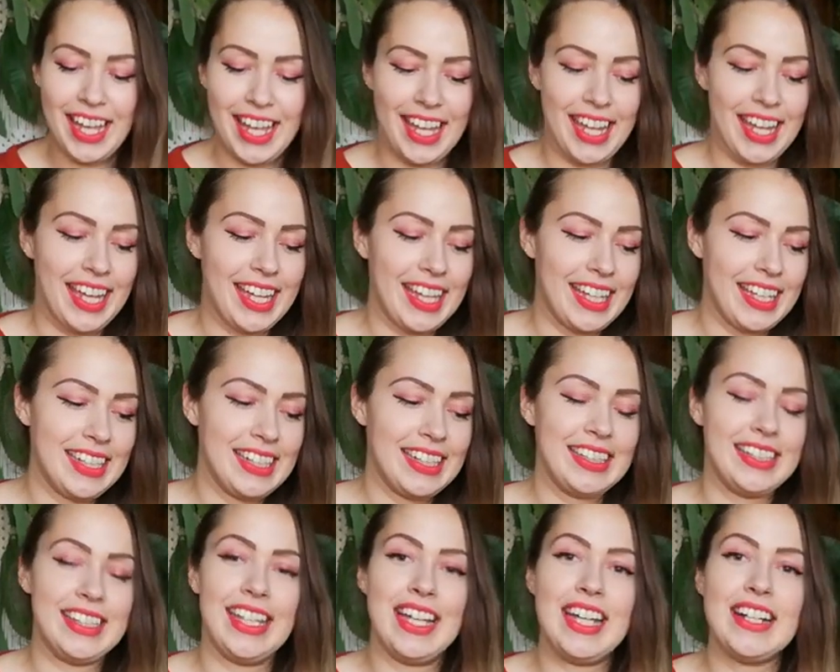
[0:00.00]

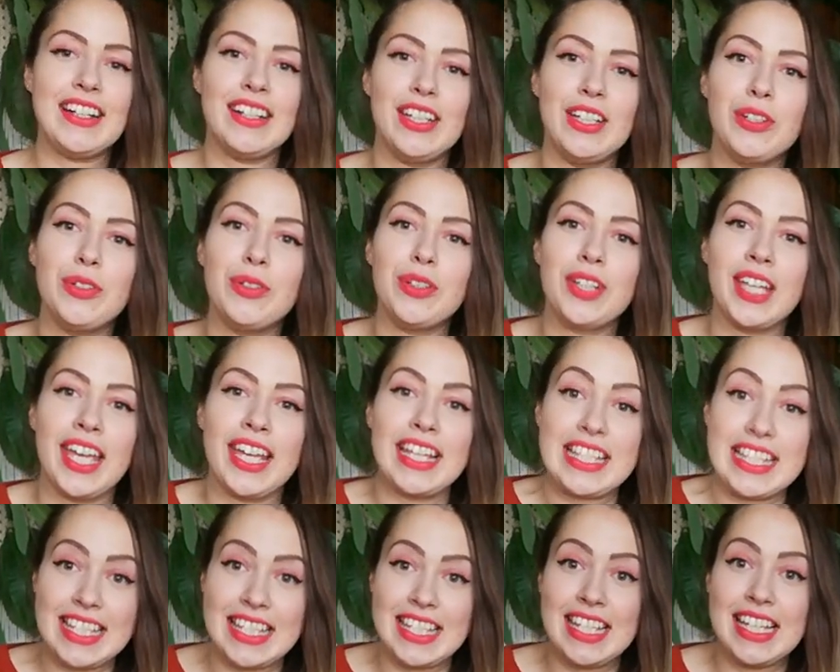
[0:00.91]
And there you
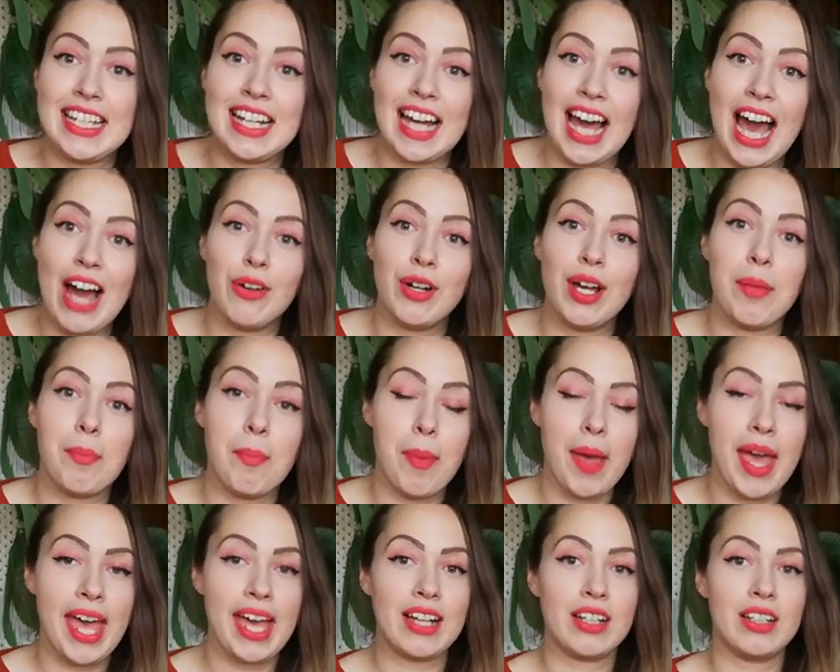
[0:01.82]
can see how I
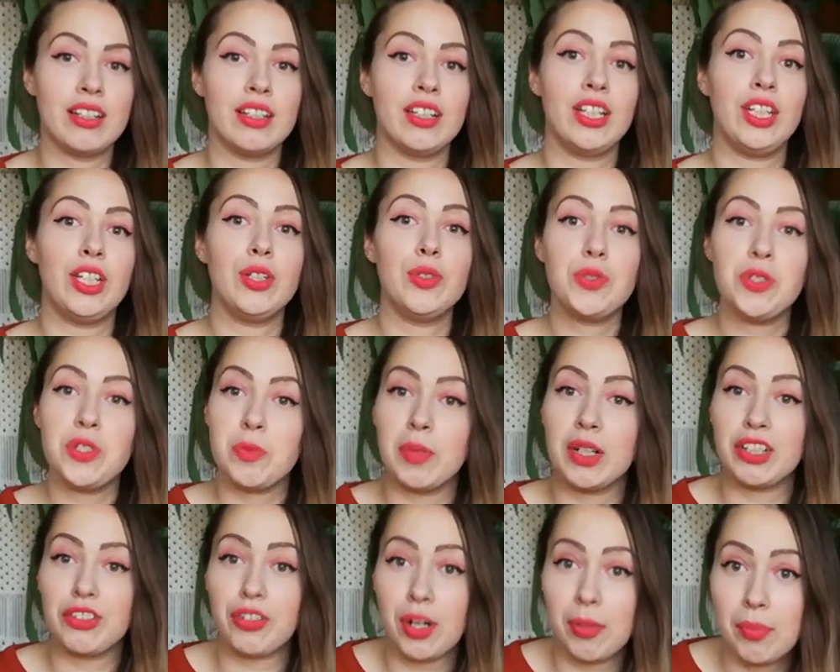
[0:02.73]
pack huge
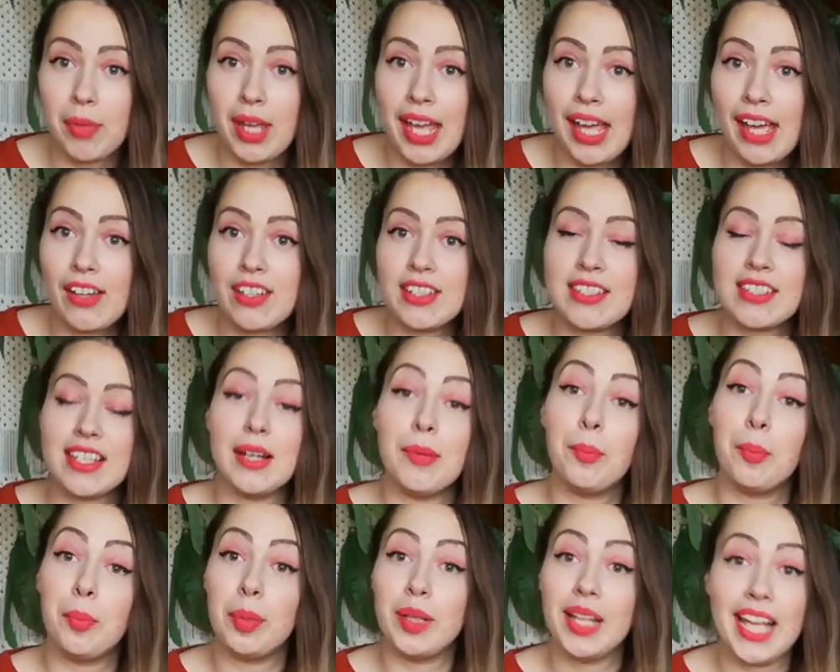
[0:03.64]
macrame,
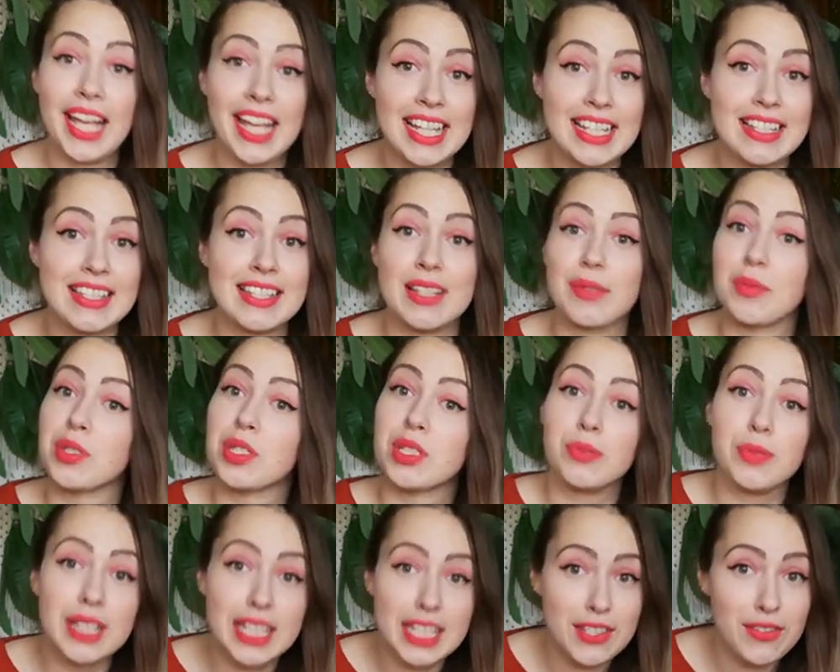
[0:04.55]
some plants, some
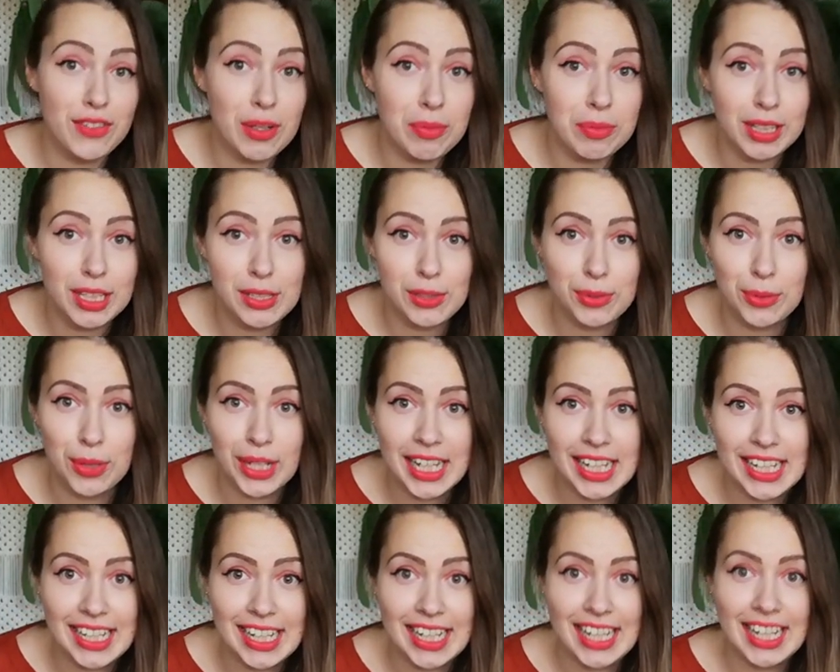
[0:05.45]
sweets from
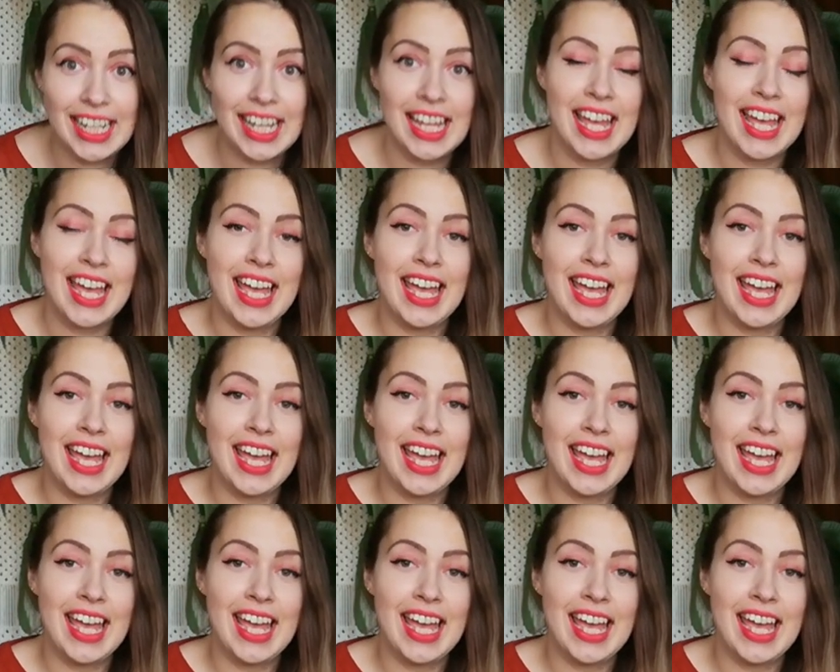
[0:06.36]
Lithuania,